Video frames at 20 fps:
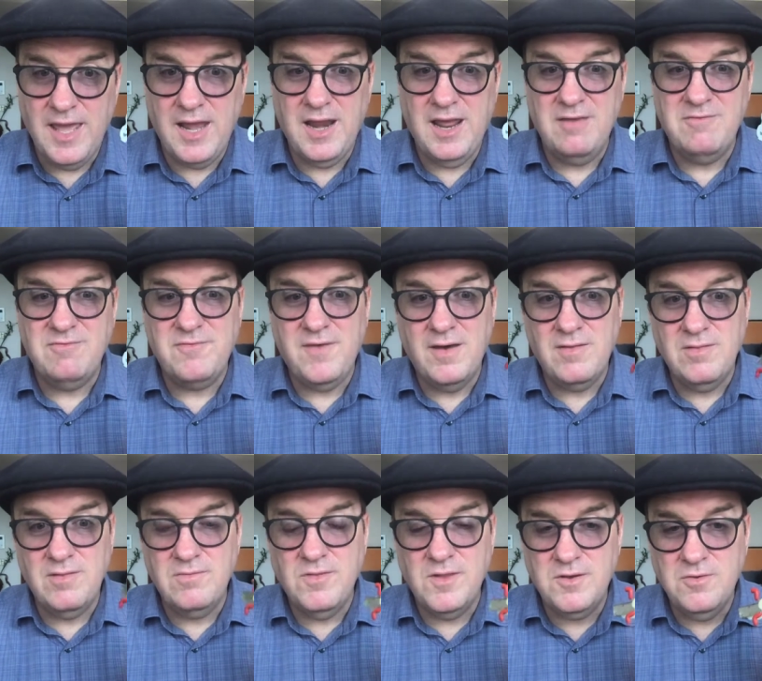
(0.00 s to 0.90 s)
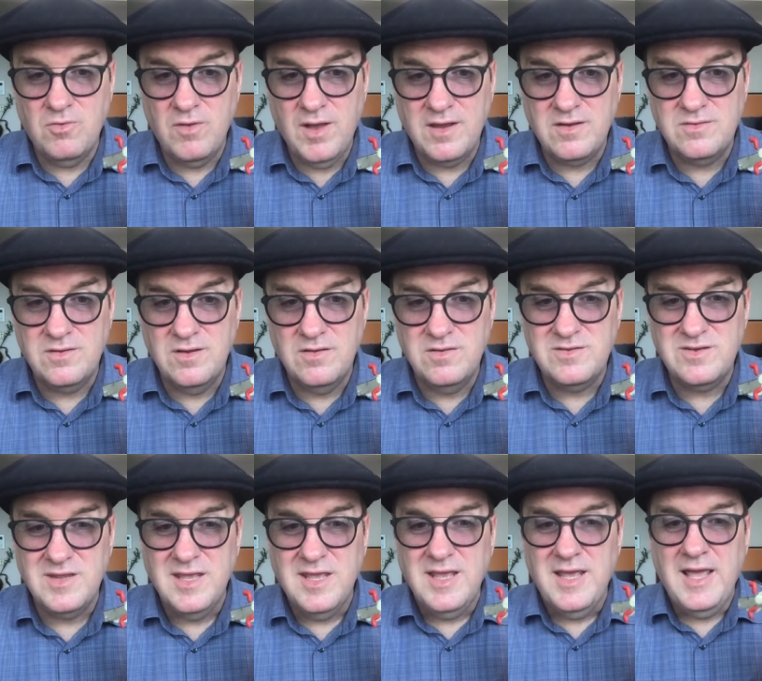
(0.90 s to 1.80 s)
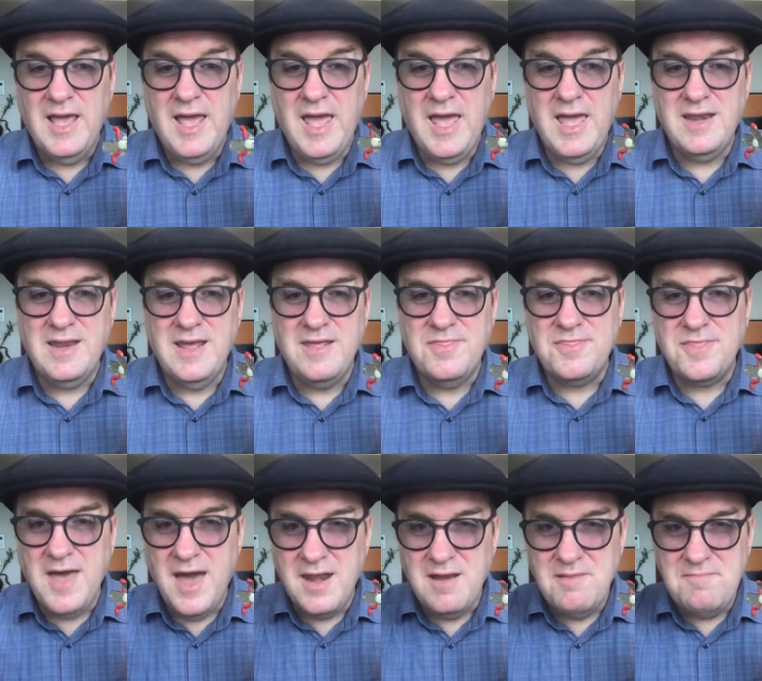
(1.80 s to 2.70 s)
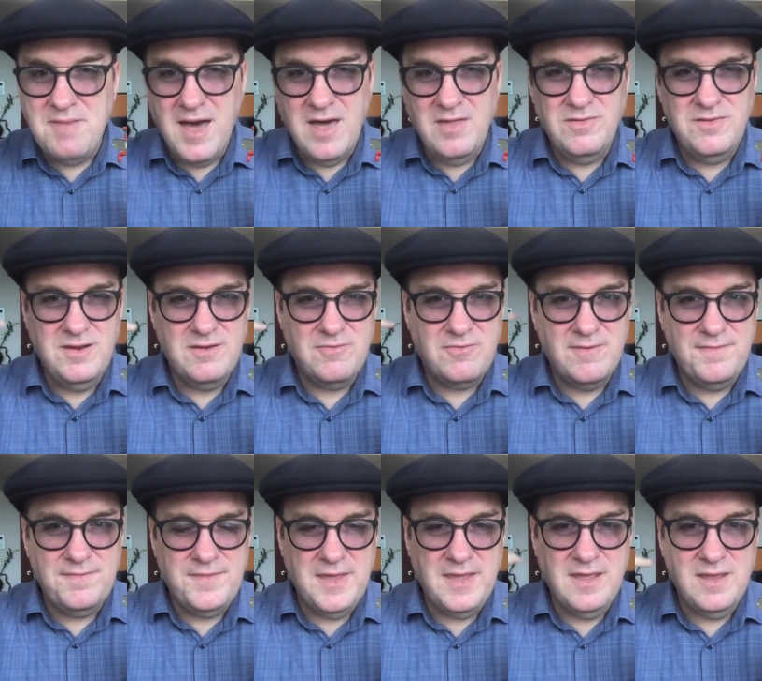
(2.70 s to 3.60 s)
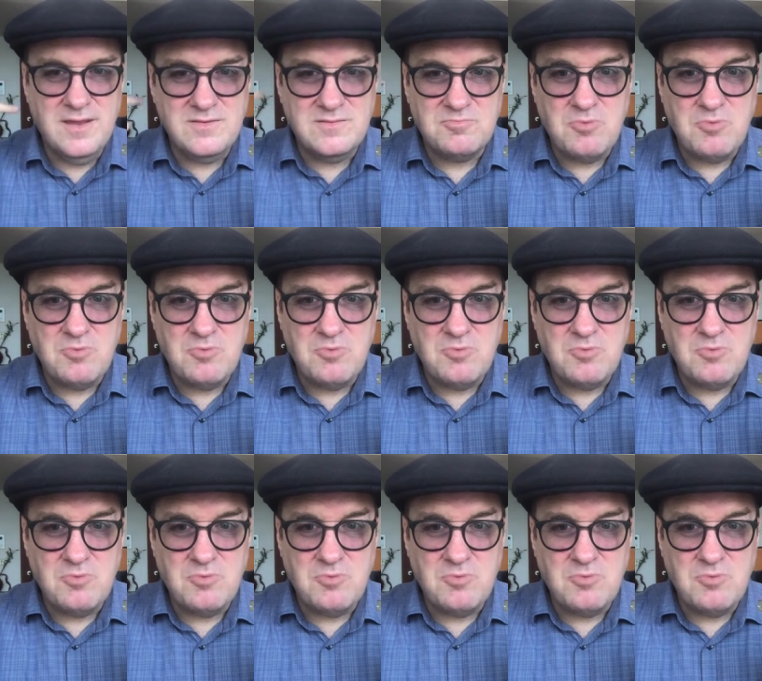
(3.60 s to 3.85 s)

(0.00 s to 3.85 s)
And I followed the directions, and I thought about different things,